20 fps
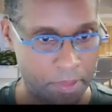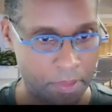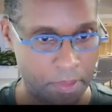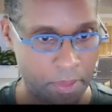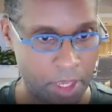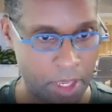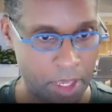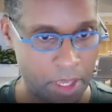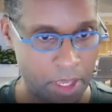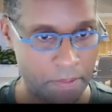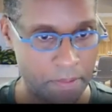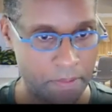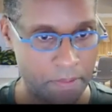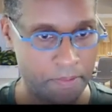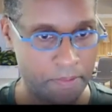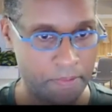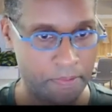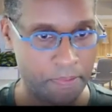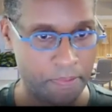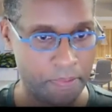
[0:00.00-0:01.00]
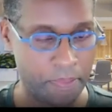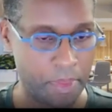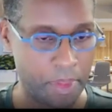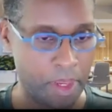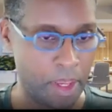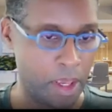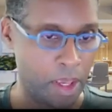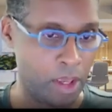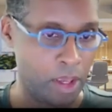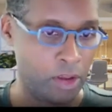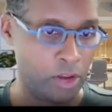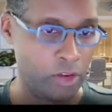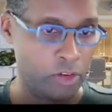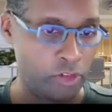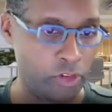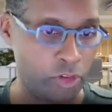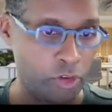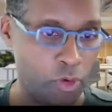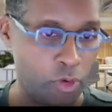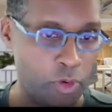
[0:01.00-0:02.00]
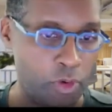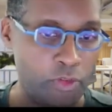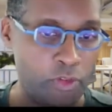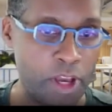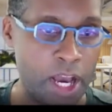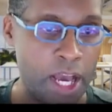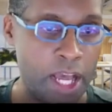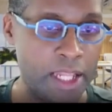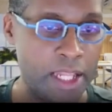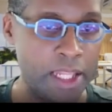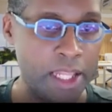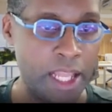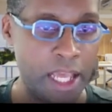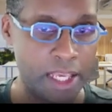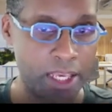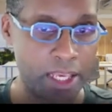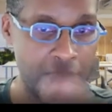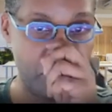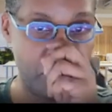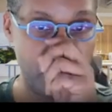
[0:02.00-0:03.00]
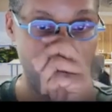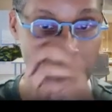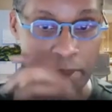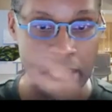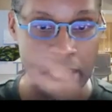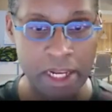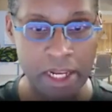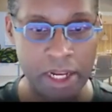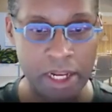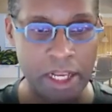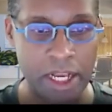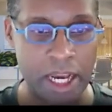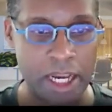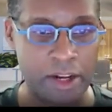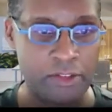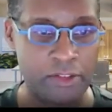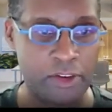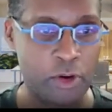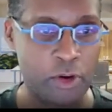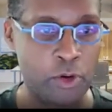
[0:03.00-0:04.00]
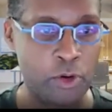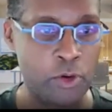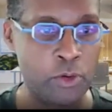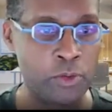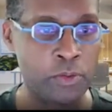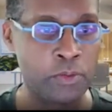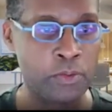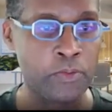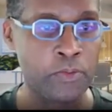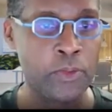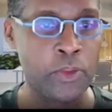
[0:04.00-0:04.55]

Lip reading: Okay. So we've made it kind of our own.